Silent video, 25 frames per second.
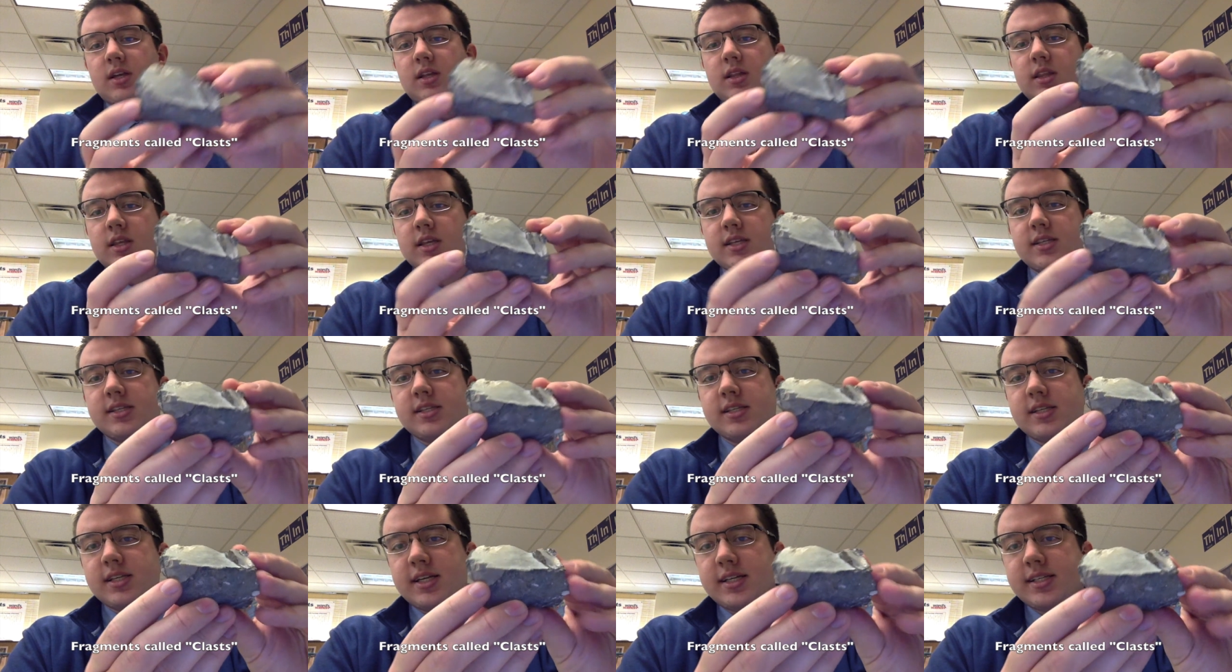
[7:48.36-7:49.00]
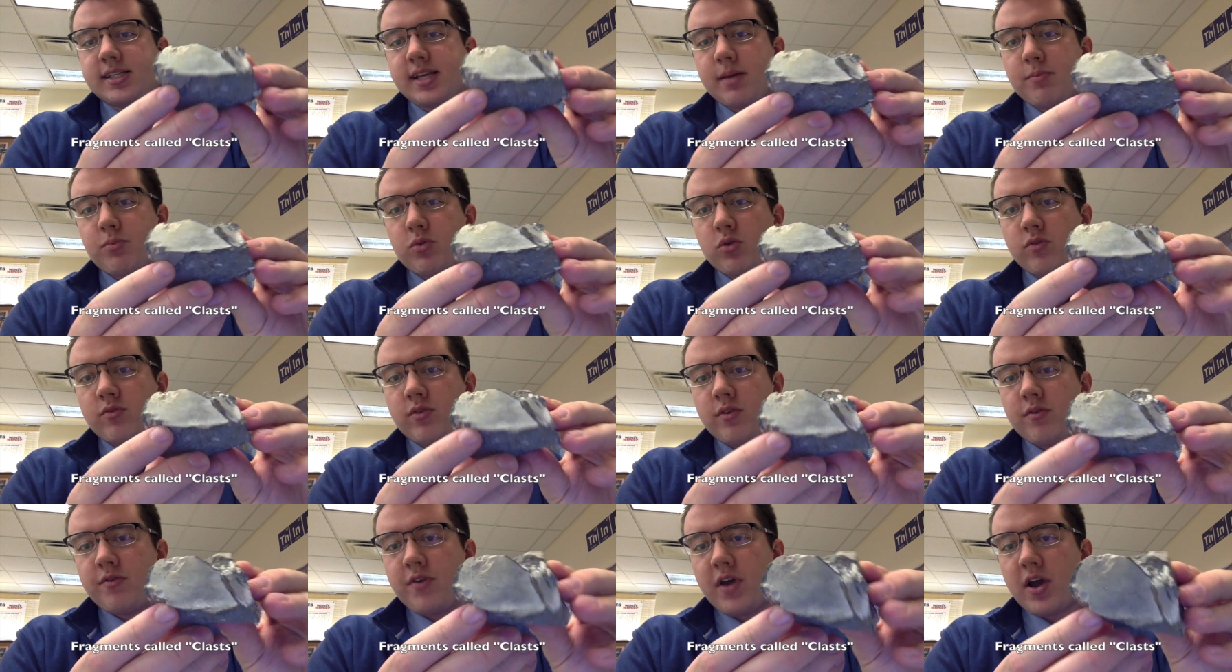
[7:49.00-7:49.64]
This is an example
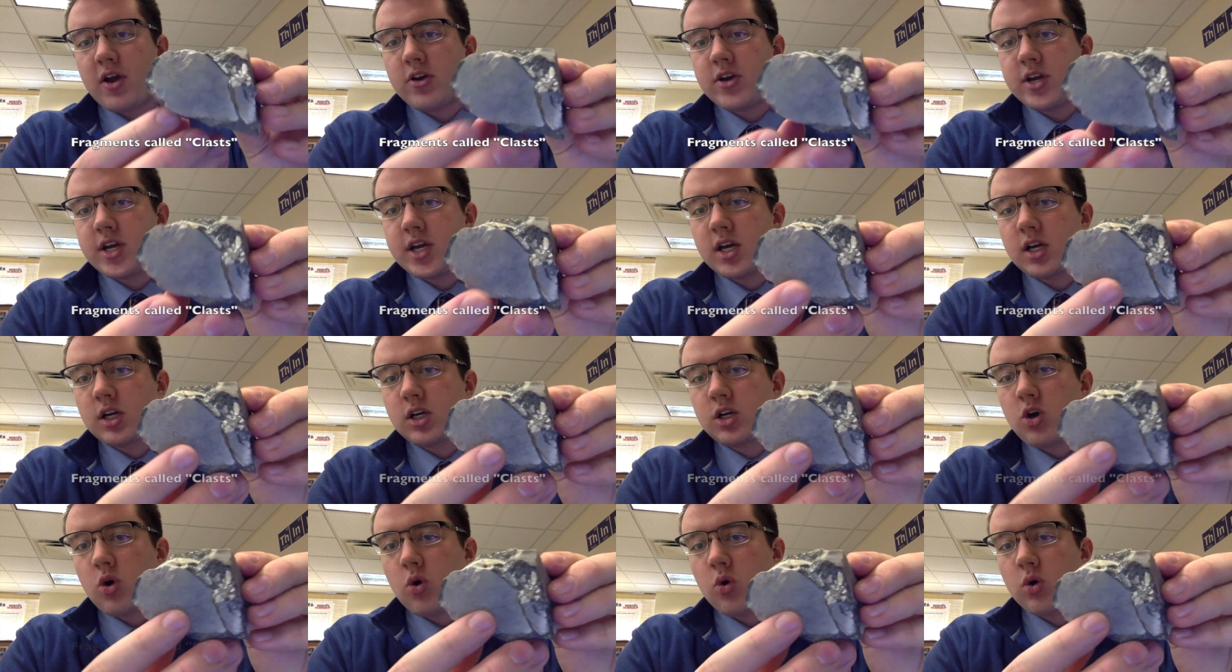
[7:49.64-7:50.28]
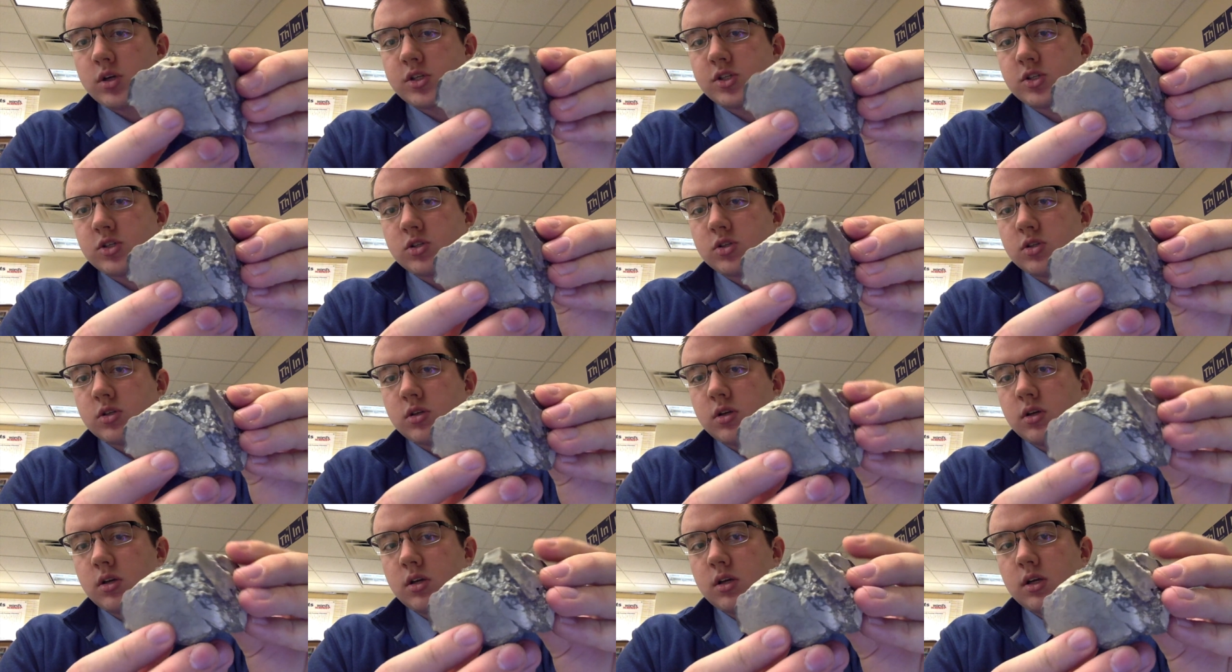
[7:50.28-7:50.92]
of a very
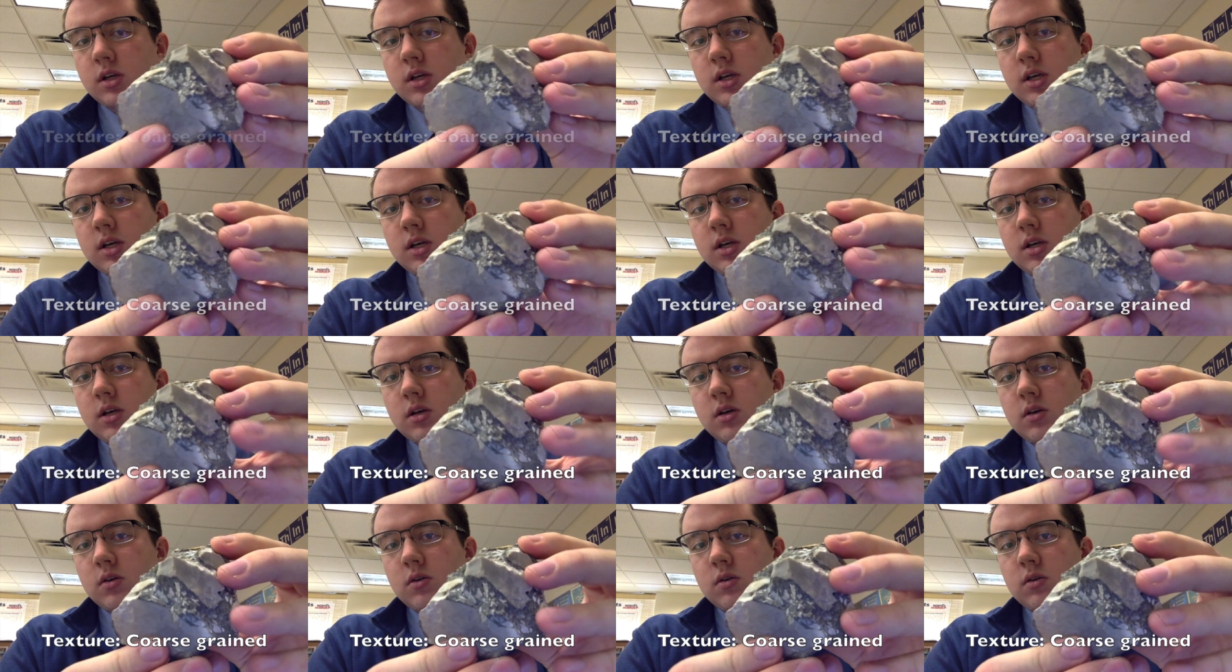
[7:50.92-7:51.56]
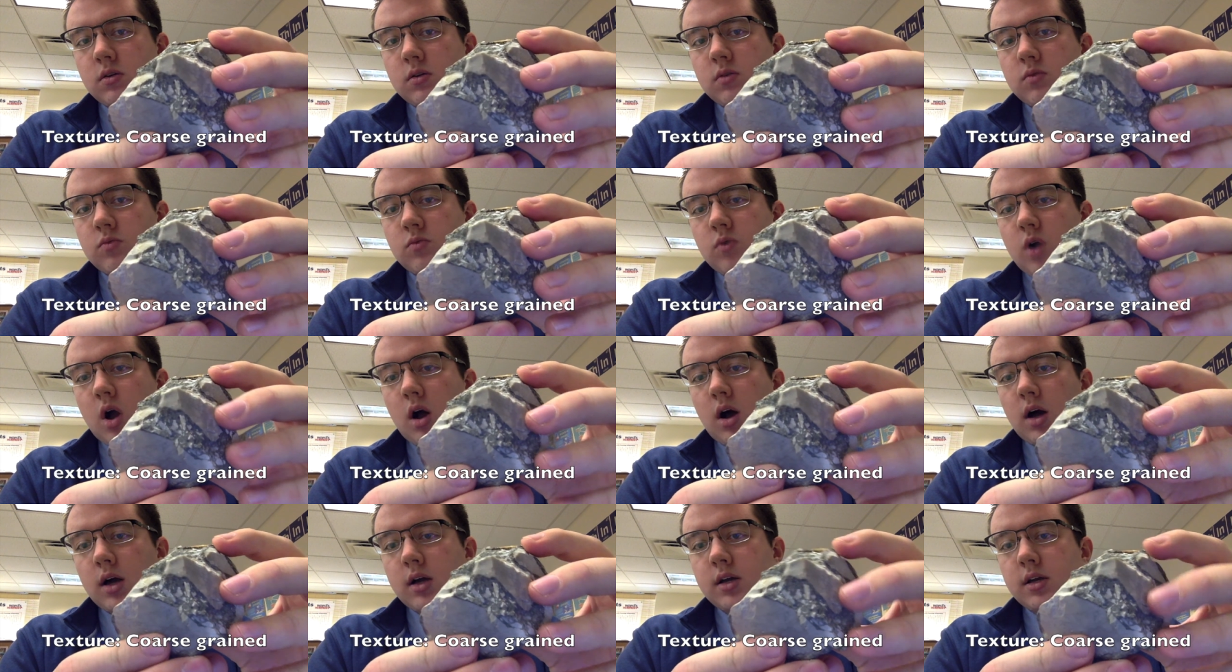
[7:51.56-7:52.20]
coarse
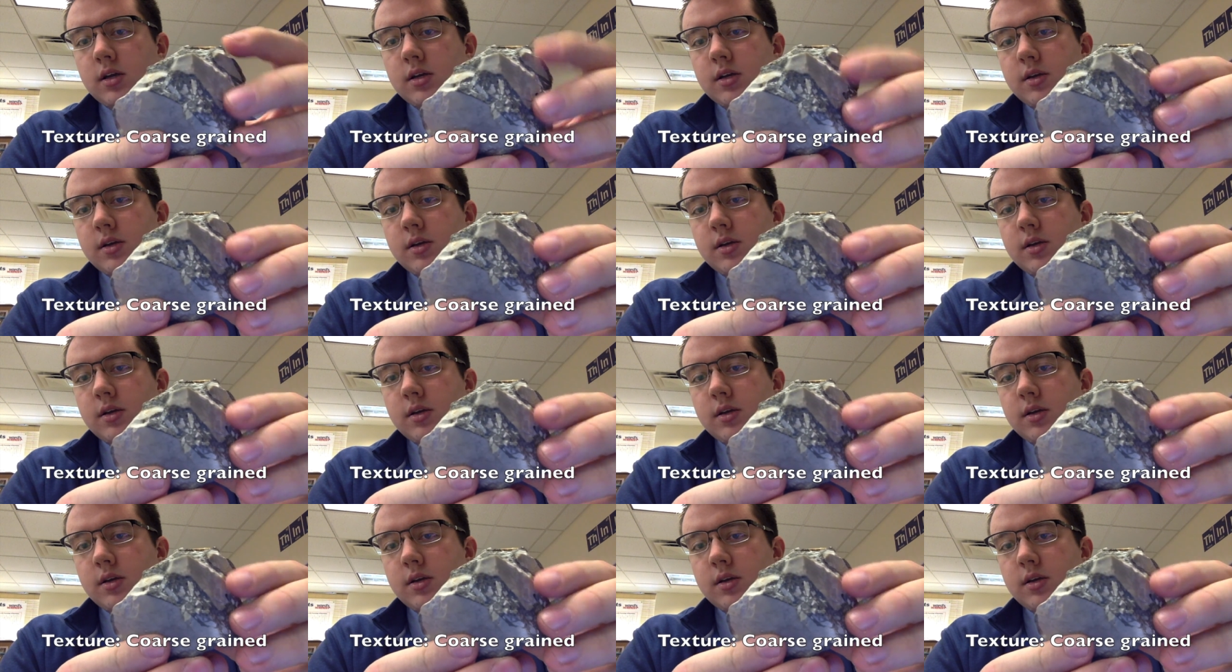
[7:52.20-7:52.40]
rock,